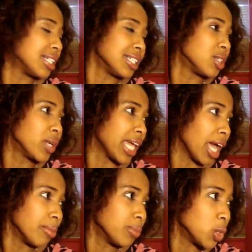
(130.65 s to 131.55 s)
and I don't
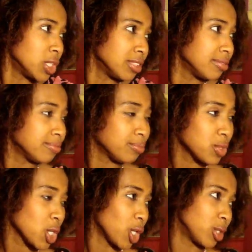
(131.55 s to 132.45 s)
gamble.
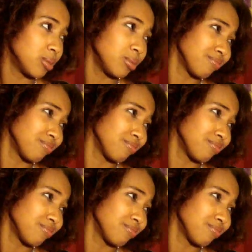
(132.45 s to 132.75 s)
So,